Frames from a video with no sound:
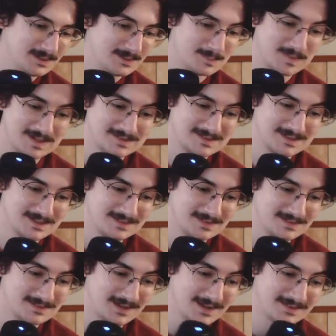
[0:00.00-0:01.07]
because it
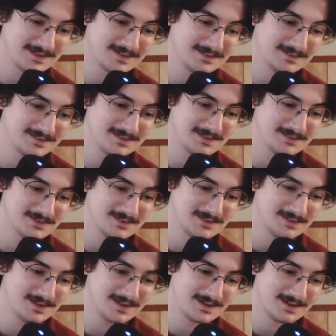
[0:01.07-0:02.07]
is. I think it deserves it.